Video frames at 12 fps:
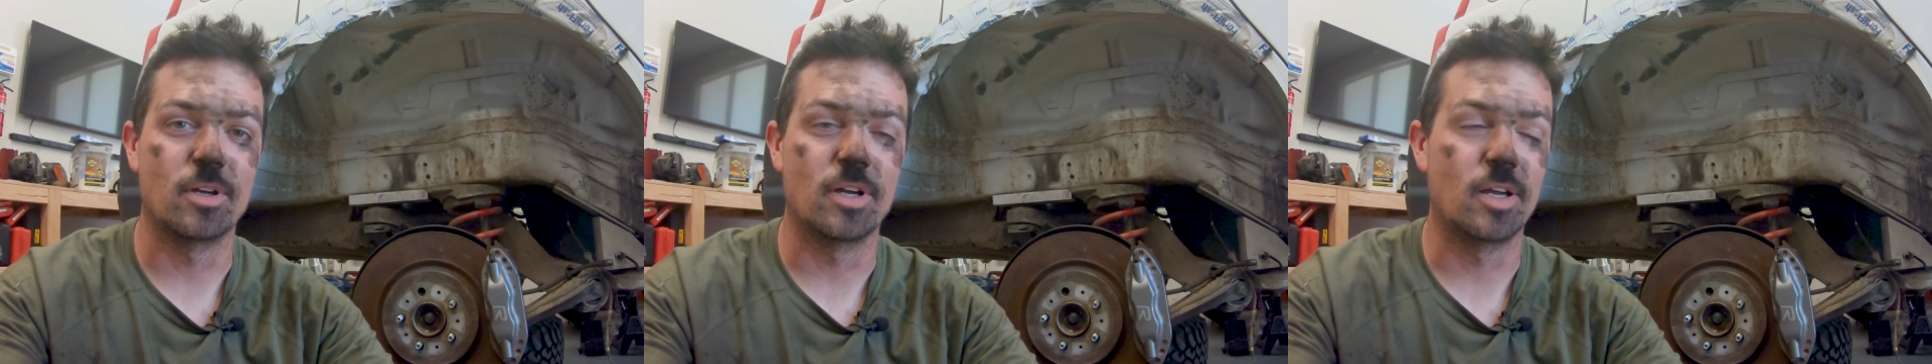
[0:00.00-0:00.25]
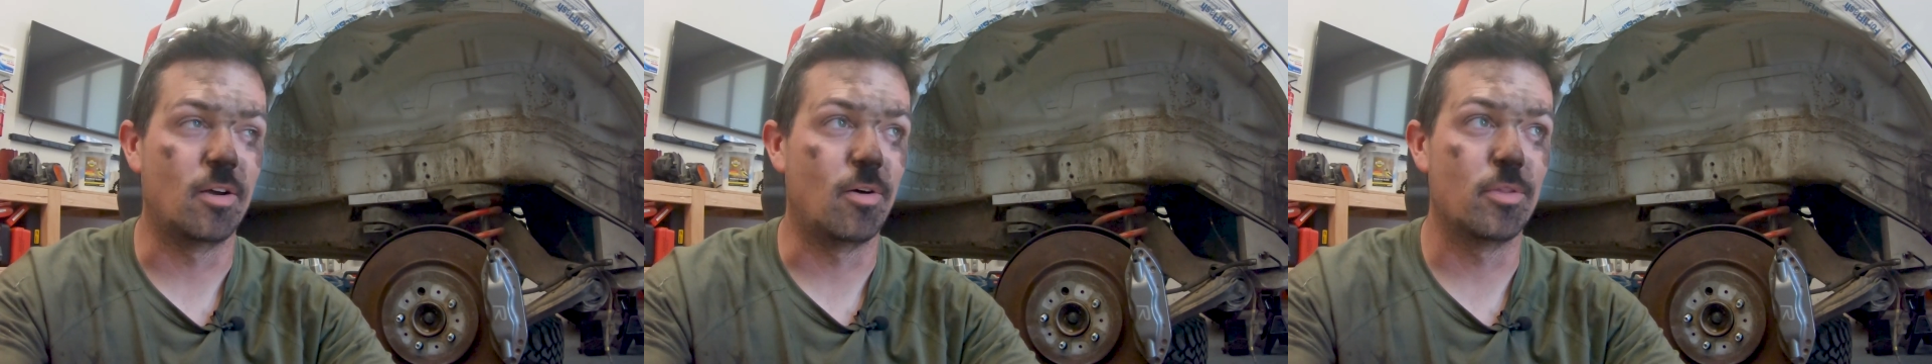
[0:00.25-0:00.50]

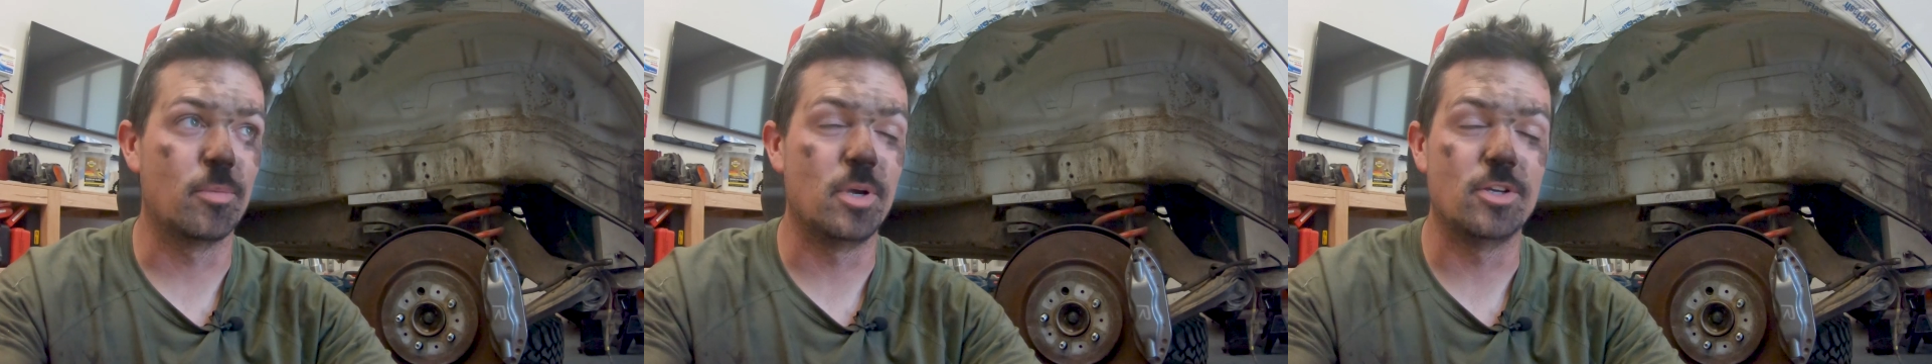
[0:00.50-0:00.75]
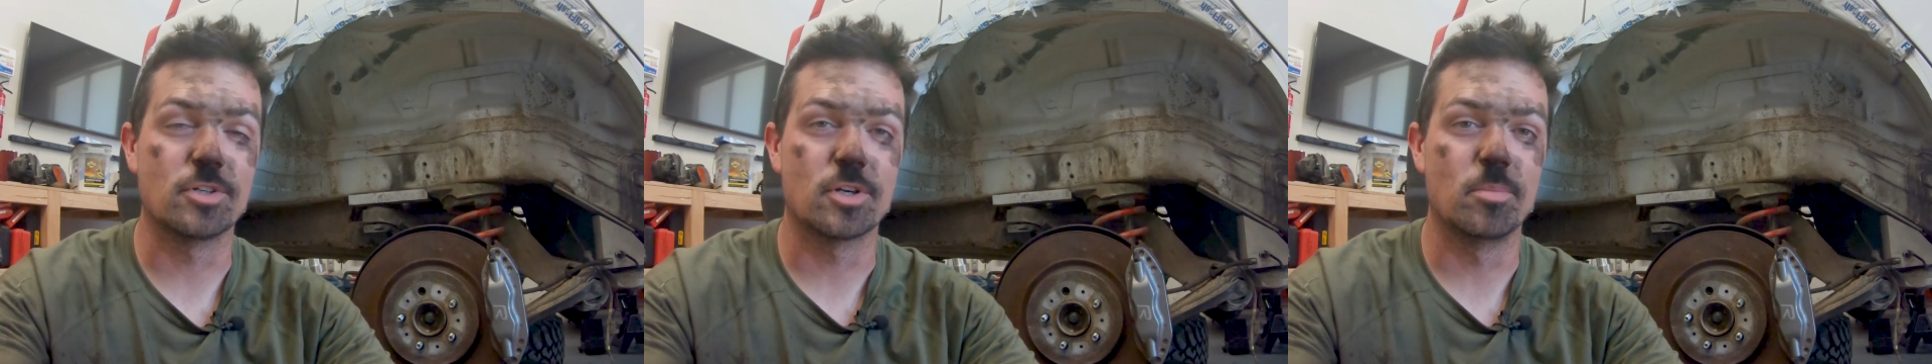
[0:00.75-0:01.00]
Uh, all the
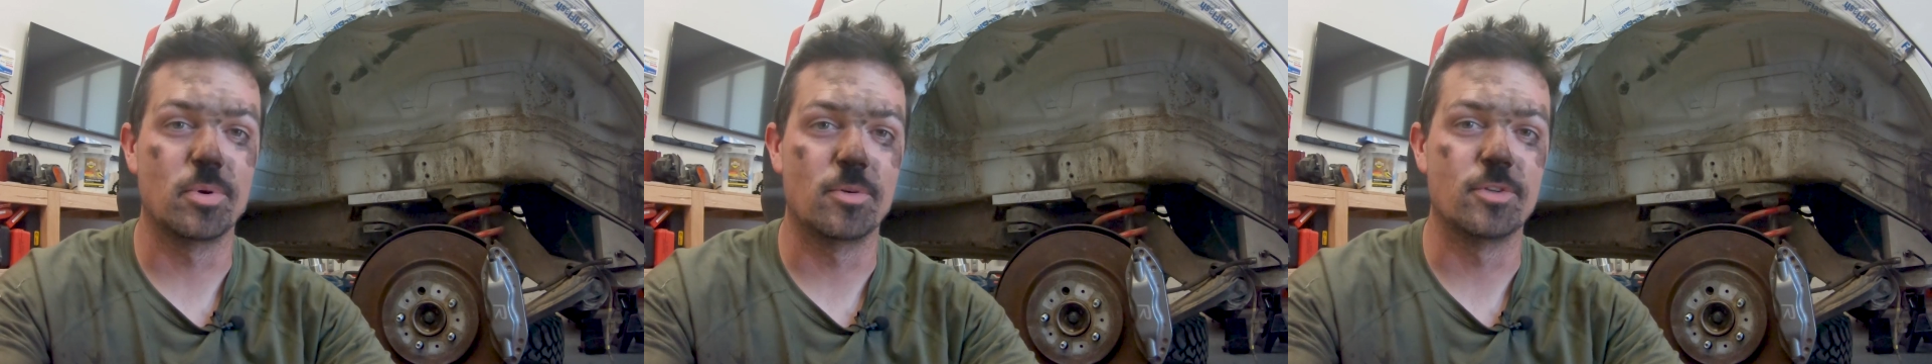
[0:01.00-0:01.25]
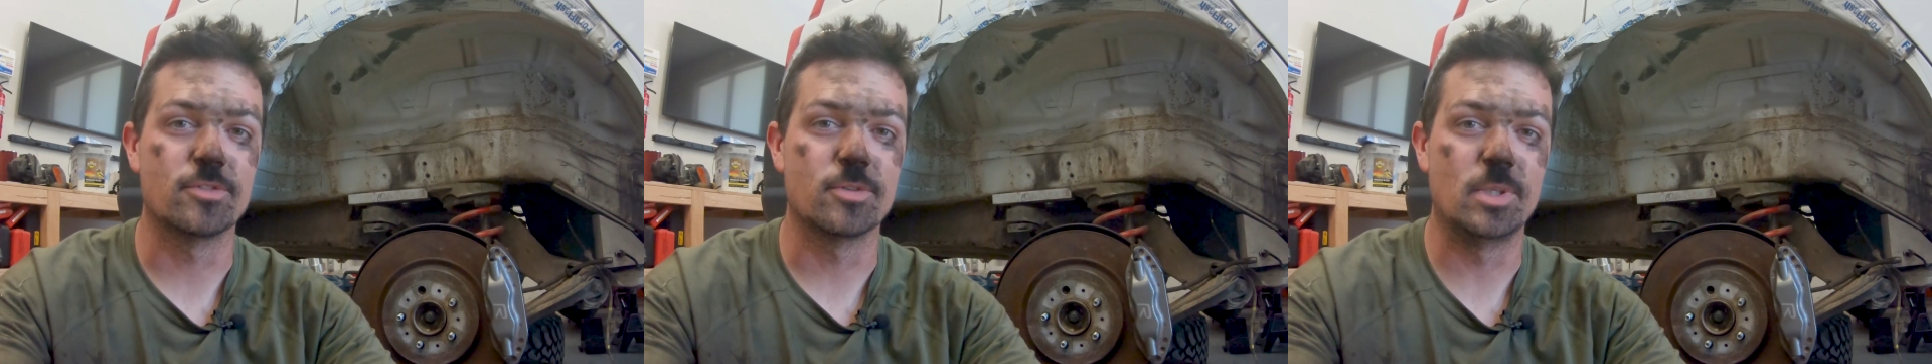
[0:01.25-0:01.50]
major
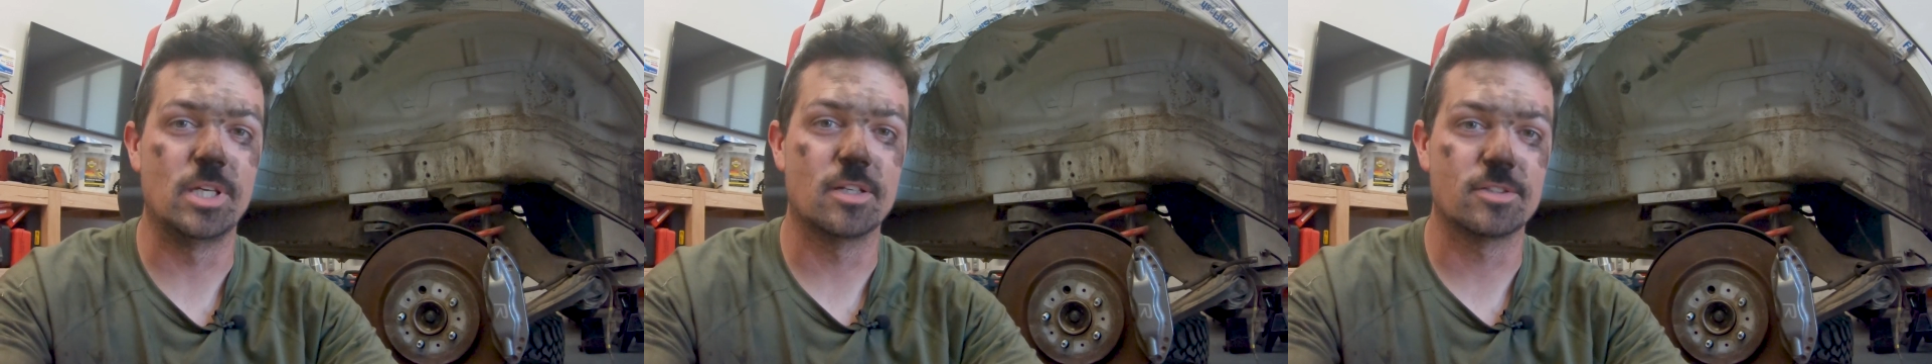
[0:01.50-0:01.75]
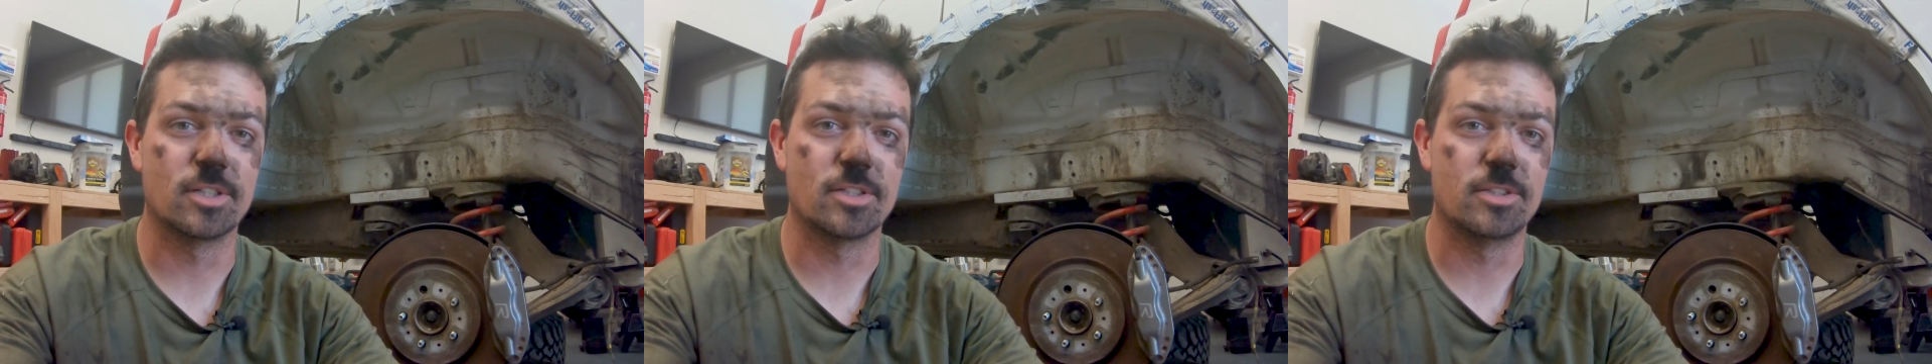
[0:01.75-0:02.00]
components from the
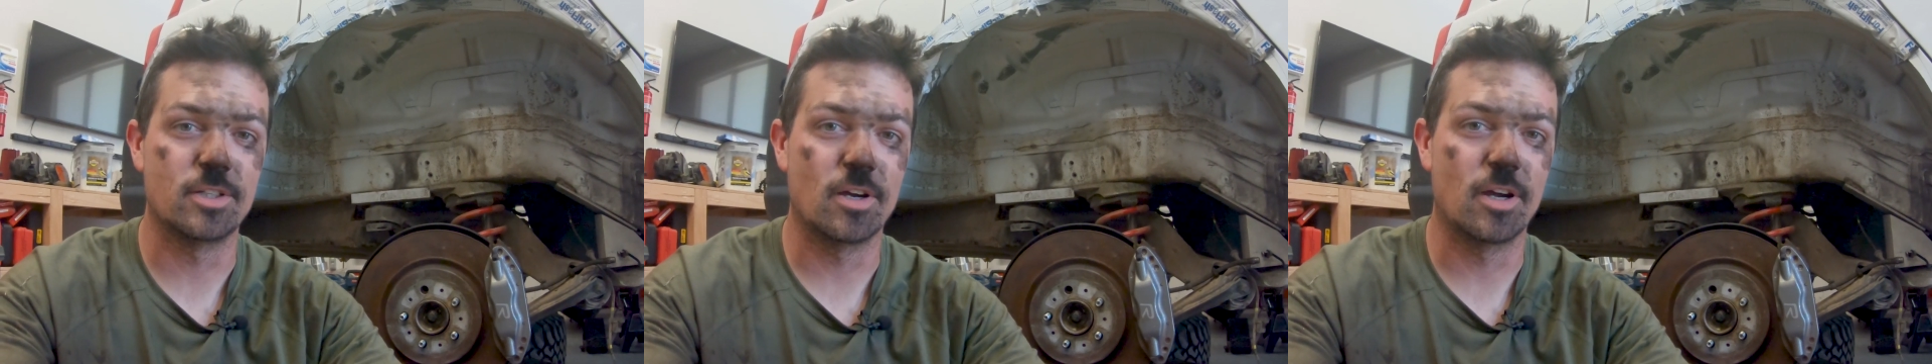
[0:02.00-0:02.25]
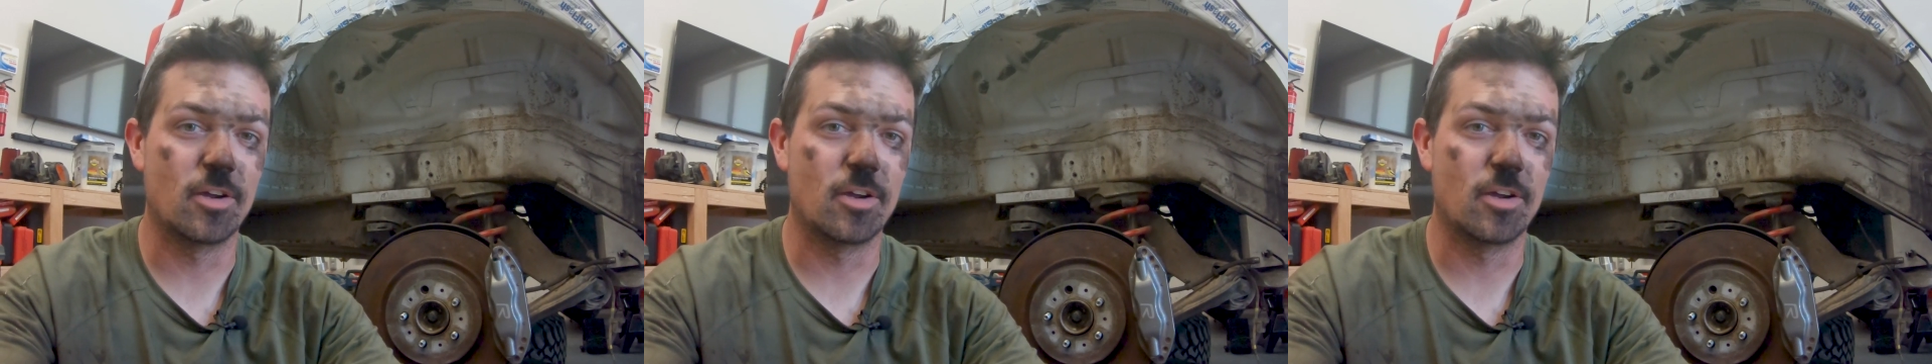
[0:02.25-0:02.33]
S sixty R